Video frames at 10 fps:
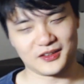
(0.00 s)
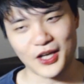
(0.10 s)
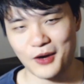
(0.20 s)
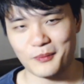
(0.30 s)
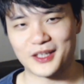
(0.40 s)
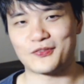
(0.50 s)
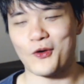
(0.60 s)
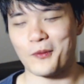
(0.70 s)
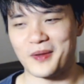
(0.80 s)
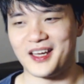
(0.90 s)
So much
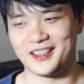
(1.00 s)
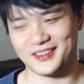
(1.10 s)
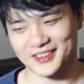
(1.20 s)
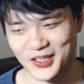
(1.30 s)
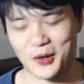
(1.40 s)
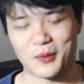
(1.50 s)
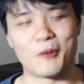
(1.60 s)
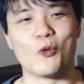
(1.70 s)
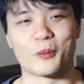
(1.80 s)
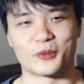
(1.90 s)
for being, you know, a
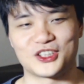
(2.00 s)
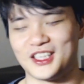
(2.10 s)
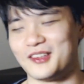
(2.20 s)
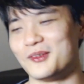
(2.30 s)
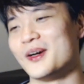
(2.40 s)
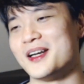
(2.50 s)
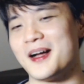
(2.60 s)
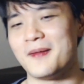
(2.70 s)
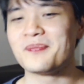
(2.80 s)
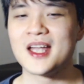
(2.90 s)
war machine and
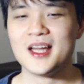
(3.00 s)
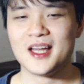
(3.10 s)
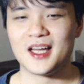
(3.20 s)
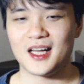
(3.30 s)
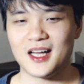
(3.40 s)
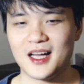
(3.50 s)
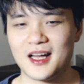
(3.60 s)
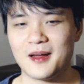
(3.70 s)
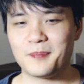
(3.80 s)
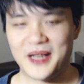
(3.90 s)
whatnot.
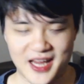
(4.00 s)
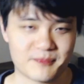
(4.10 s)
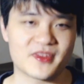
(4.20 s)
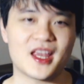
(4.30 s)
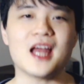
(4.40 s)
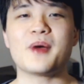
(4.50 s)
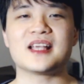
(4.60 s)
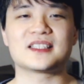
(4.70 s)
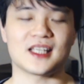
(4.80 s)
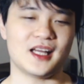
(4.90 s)
But yeah.
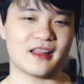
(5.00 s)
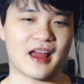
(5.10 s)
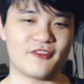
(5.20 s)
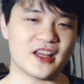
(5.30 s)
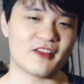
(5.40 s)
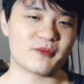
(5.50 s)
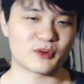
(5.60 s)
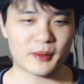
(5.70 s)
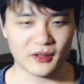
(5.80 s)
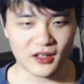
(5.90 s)
Anyways, I think I've been
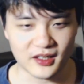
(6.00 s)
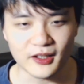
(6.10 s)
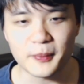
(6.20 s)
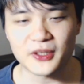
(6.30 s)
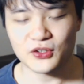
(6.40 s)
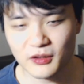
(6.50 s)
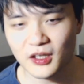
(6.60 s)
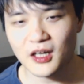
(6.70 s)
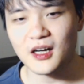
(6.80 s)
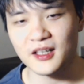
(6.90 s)
rambling on a little bit too
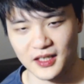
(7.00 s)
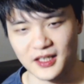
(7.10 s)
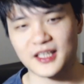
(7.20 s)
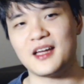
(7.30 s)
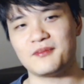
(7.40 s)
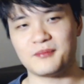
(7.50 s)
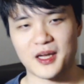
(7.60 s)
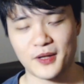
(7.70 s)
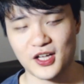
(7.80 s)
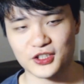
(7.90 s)
long. Again, my
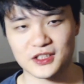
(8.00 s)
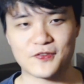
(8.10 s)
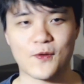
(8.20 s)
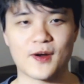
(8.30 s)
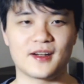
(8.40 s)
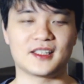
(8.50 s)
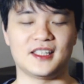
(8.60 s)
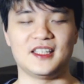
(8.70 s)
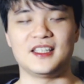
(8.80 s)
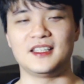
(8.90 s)
apologies for
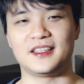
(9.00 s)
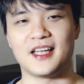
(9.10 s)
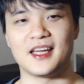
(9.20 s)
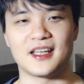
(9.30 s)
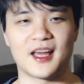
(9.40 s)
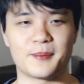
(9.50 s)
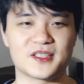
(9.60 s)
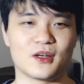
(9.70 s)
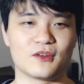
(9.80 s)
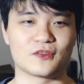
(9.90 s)
the late
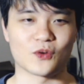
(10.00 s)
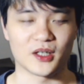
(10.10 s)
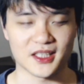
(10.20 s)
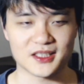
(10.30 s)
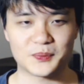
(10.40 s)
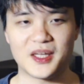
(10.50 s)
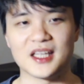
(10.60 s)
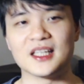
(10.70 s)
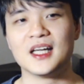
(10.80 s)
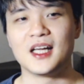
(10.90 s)
episode for this week.